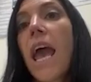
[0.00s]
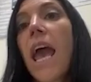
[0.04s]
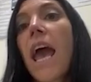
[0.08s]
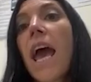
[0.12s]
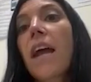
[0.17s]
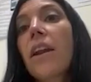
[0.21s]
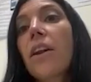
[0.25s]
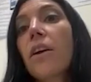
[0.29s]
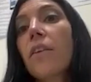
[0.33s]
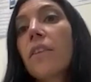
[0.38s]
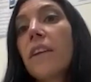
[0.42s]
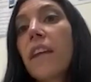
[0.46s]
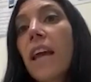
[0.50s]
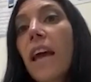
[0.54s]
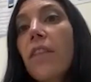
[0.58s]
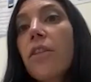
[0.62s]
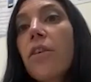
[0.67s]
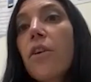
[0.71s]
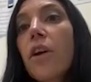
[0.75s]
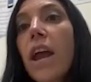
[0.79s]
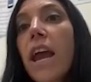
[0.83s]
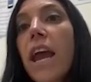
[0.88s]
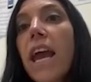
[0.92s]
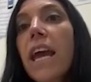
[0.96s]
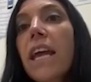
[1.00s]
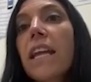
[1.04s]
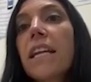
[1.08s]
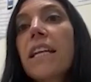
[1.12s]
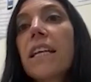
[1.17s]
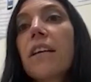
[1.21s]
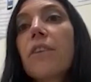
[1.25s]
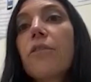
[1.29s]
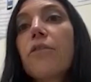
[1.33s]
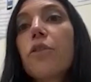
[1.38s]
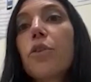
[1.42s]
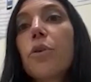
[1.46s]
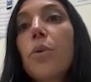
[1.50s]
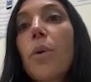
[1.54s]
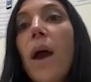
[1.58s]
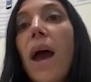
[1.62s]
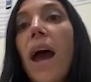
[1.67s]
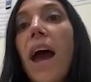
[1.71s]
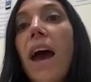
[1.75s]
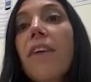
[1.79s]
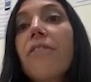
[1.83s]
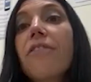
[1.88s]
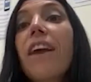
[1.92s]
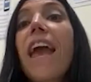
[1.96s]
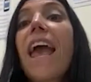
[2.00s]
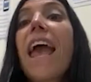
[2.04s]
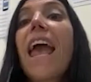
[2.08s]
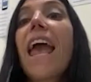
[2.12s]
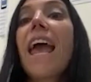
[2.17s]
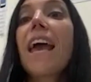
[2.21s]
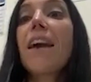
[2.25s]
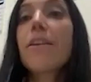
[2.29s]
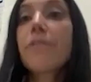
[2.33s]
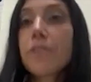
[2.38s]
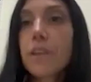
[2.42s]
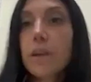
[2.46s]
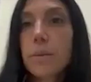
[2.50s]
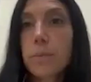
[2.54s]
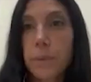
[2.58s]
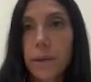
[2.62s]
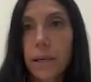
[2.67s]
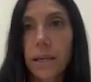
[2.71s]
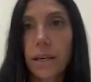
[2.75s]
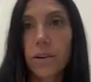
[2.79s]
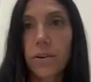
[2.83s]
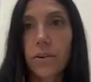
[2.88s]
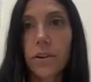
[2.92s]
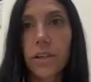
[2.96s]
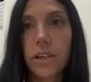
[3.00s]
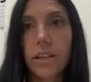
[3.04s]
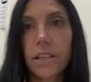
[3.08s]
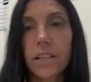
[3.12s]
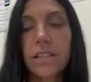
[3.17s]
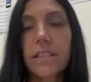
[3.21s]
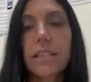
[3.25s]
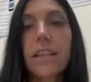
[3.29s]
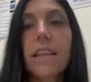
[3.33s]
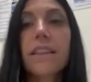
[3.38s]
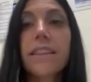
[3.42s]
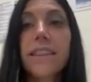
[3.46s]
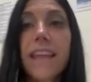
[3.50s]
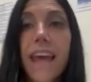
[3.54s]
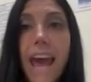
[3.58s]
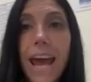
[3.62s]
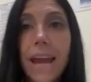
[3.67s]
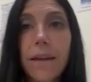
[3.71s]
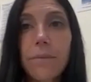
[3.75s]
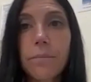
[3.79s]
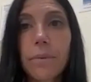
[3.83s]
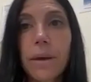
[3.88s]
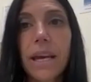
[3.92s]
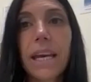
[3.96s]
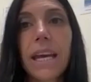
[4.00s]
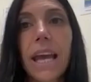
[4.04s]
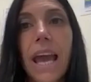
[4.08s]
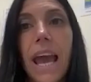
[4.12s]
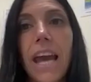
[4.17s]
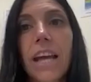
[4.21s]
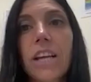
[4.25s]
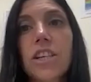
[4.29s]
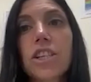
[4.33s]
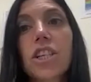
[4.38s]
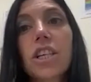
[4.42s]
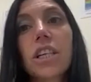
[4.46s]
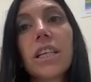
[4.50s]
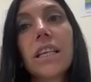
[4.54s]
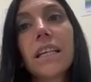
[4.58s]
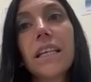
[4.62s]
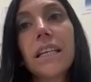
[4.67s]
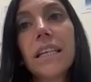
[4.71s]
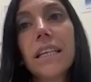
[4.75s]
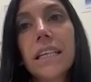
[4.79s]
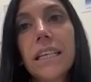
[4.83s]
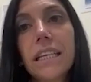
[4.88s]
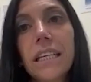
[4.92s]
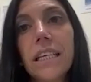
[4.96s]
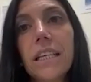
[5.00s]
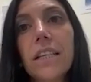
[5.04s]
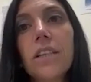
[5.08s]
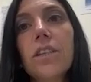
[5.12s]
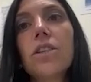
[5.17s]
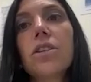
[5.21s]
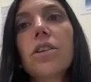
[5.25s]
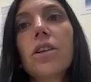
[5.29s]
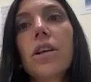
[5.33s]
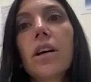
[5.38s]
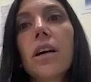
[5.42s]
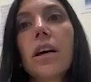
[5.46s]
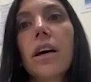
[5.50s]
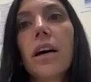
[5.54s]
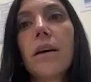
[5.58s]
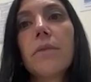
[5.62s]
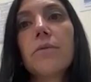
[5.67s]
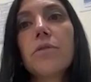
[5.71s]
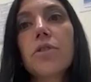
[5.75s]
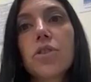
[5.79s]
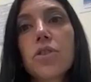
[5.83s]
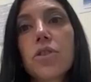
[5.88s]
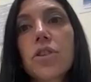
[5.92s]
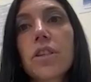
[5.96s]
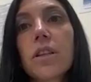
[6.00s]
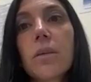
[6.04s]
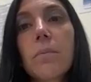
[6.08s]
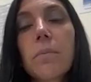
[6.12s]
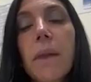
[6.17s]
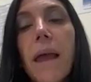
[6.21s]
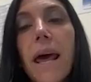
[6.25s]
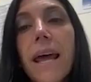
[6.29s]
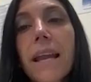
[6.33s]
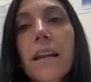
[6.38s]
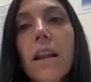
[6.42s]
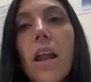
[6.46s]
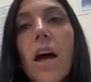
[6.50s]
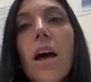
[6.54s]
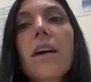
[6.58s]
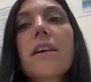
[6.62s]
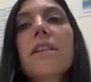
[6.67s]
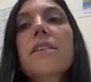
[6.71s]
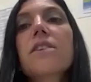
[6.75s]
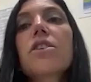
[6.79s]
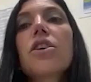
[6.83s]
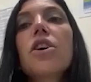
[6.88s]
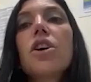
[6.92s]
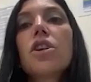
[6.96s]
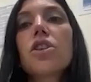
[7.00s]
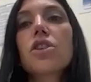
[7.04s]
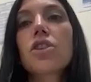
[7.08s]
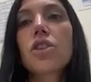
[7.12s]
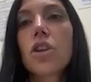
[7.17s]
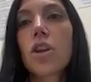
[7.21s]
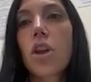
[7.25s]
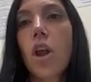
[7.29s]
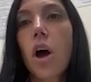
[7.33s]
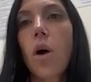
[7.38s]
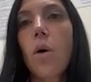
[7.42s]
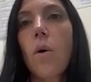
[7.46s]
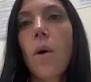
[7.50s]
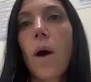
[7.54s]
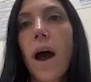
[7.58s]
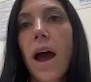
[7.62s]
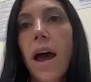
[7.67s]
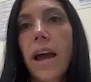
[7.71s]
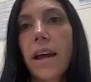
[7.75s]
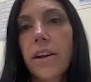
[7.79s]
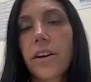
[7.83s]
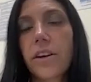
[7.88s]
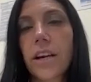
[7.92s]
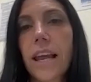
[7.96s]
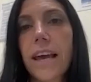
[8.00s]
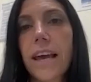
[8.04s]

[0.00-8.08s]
And on the other hand, if you have heavy periods, that may actually lead, uh, due to the blood loss, to low iron